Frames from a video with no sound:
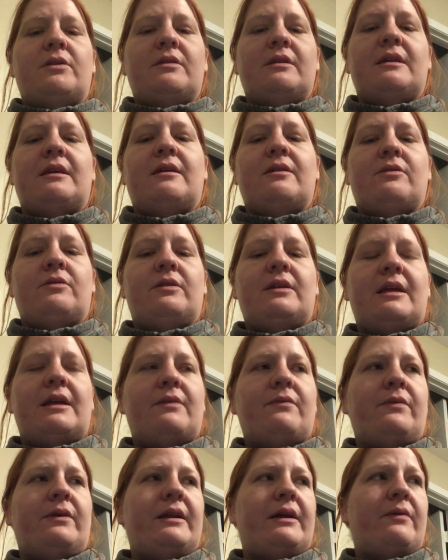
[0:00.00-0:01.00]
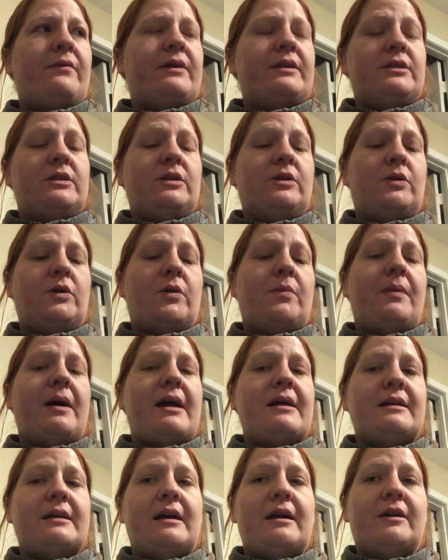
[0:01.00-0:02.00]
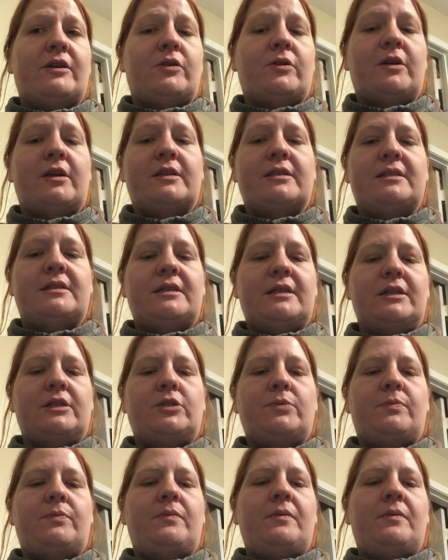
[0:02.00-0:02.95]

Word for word: the other day when I went to go buy a cross stitch